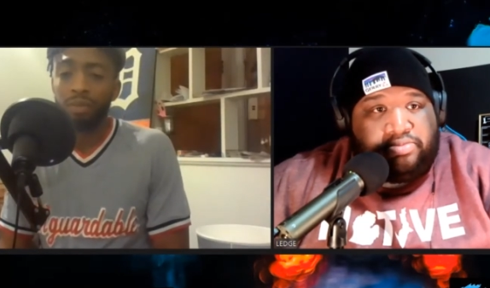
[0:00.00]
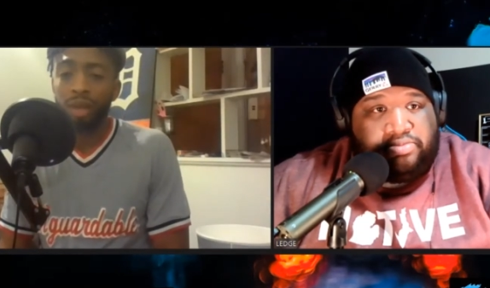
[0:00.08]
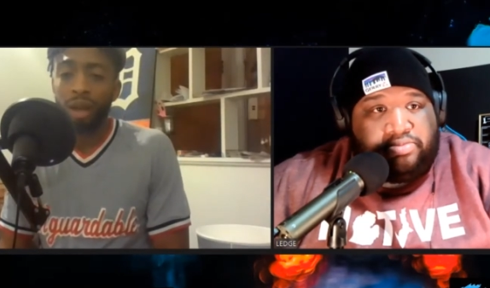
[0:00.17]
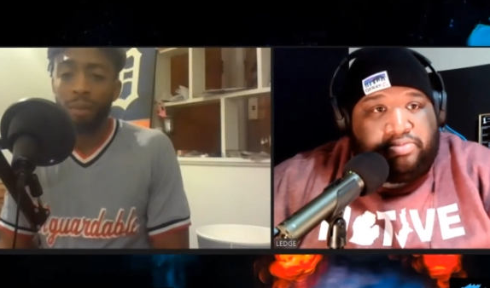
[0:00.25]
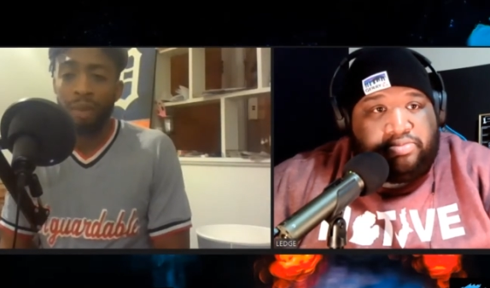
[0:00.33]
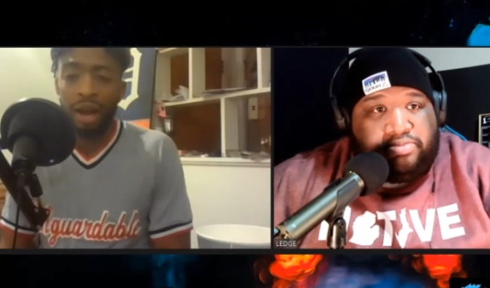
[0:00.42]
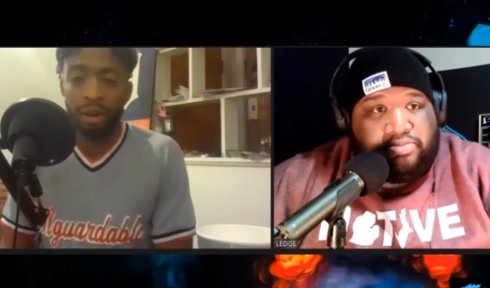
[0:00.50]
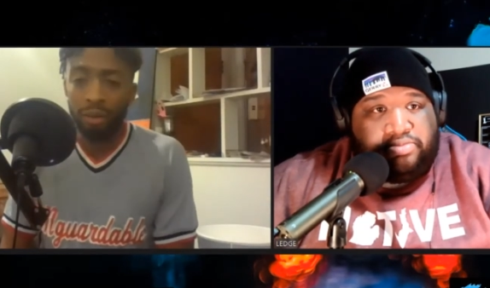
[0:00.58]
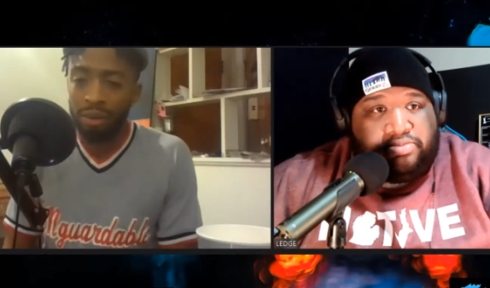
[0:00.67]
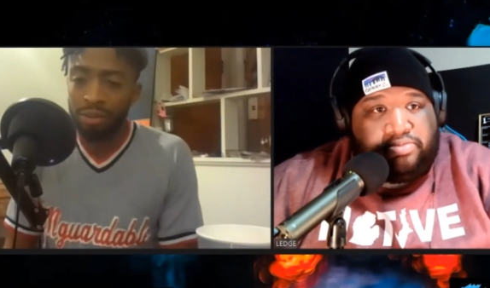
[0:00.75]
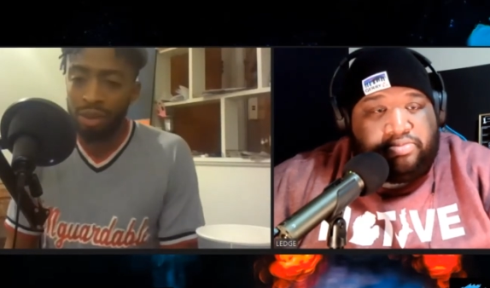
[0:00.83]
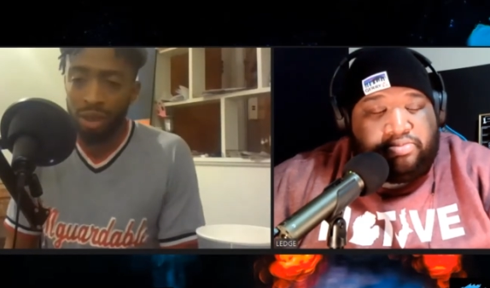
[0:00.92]
Speaker 1: battle rap
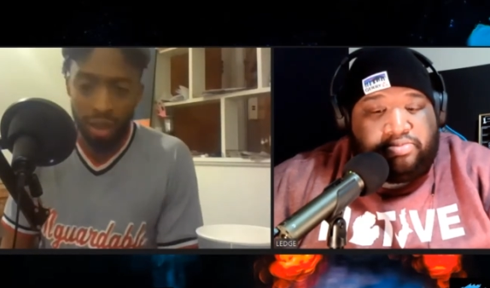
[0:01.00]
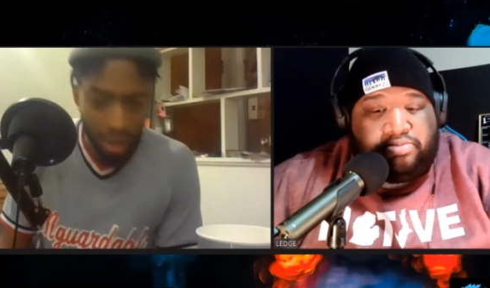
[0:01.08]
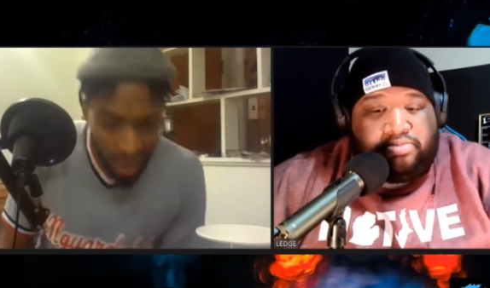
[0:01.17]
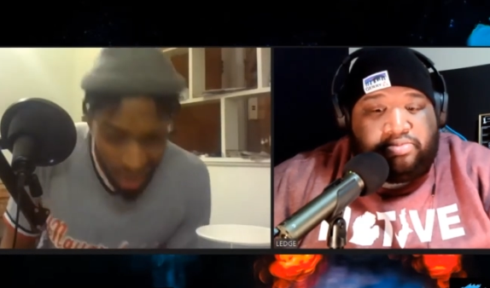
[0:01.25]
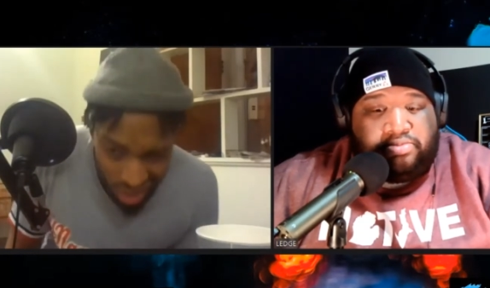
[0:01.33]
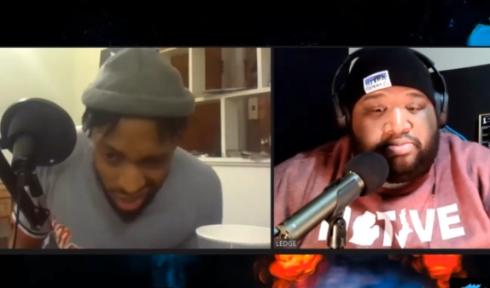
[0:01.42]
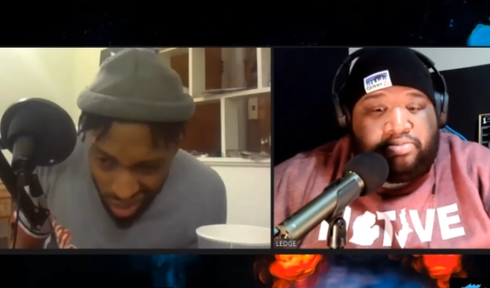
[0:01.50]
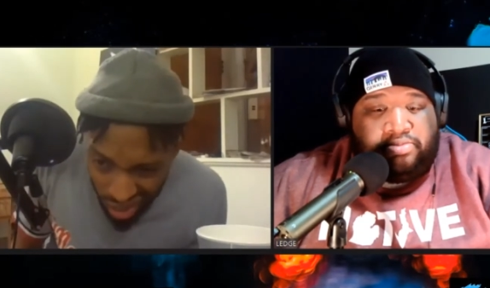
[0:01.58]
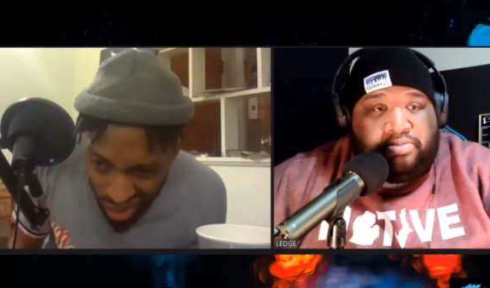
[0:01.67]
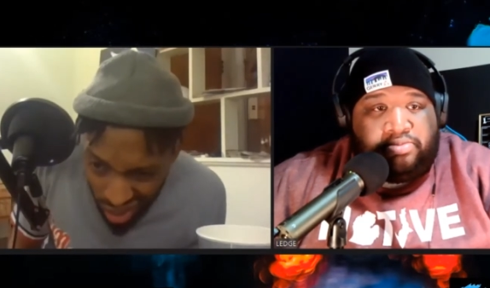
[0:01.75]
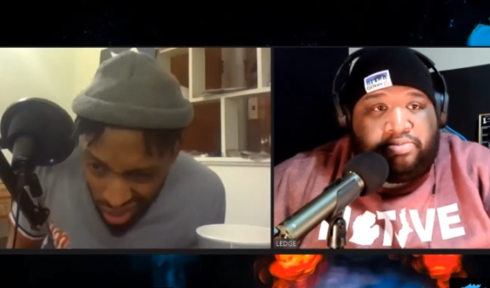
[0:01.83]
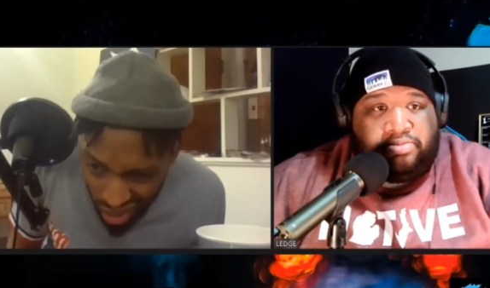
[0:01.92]
shit.
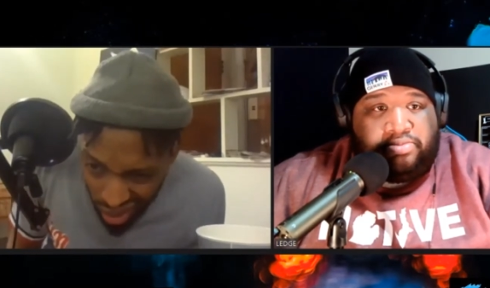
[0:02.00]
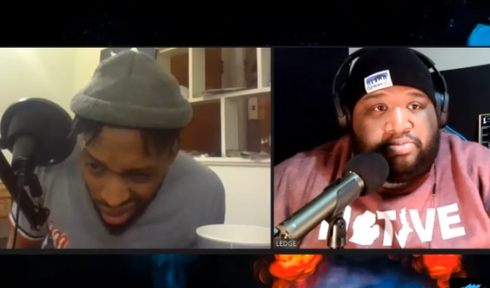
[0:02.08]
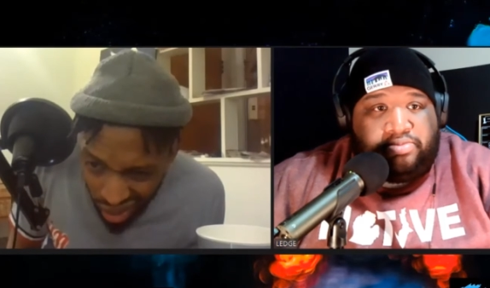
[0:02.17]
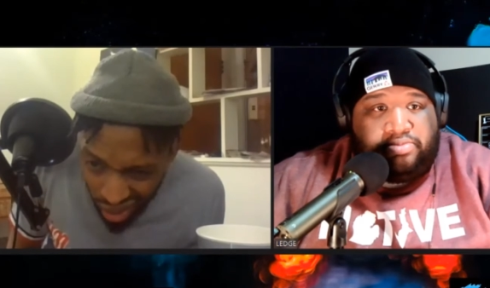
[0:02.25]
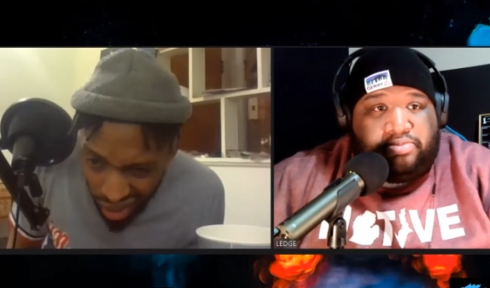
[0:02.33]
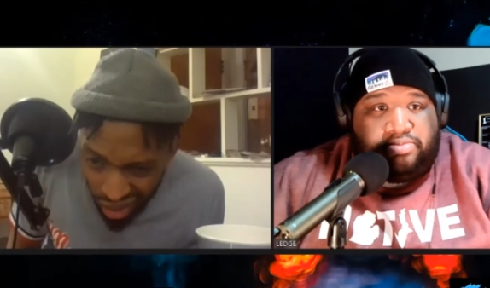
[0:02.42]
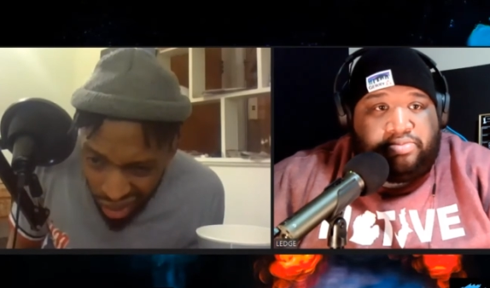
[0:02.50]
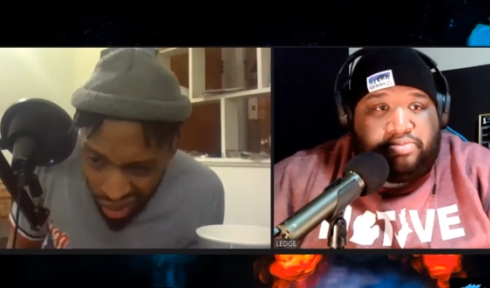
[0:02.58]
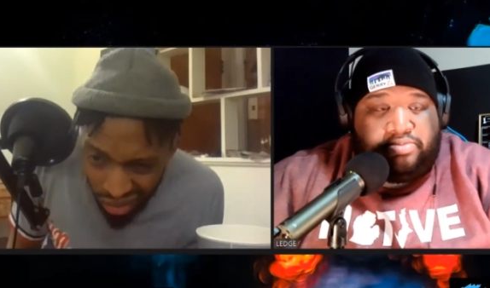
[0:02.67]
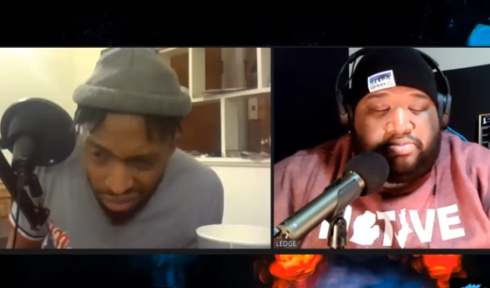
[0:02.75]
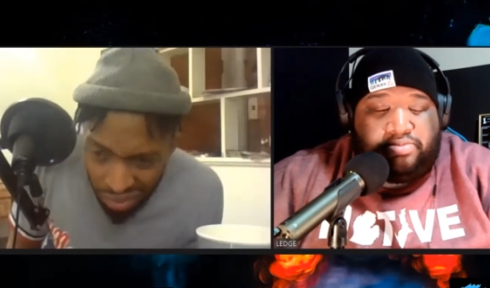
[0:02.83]
But